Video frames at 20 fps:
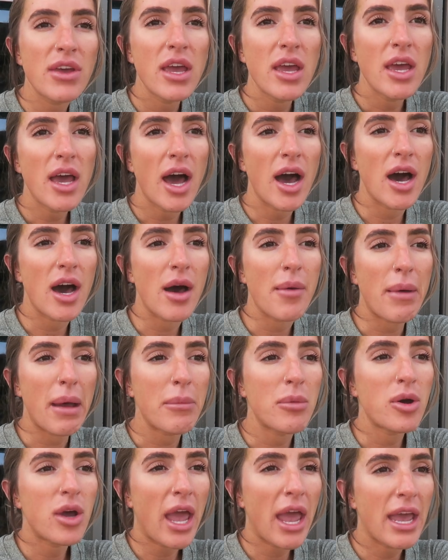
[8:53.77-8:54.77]
Um,
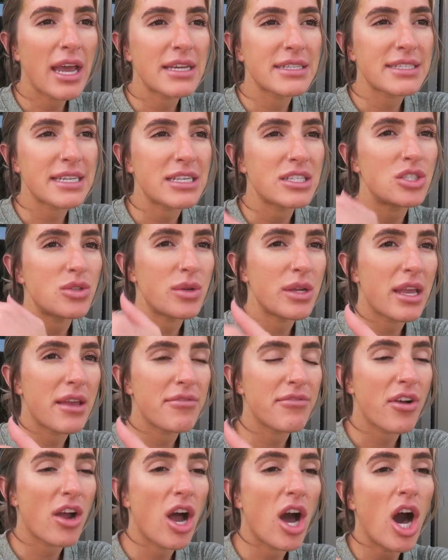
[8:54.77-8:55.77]
I'm okay as like doing
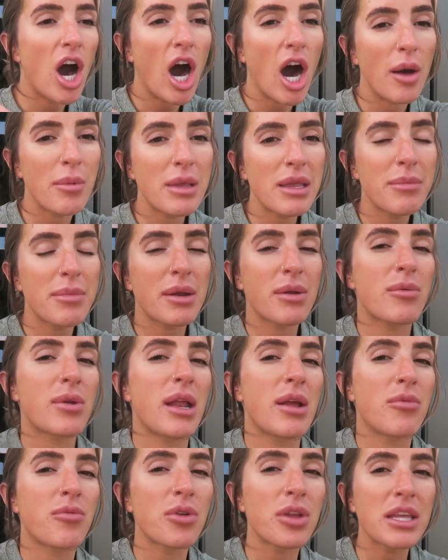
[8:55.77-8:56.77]
it for a hobby but
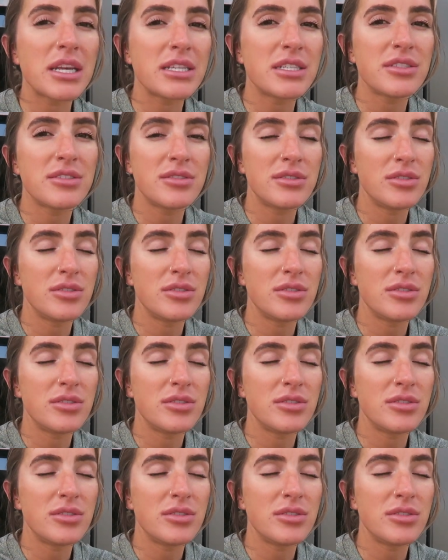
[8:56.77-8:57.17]
what I really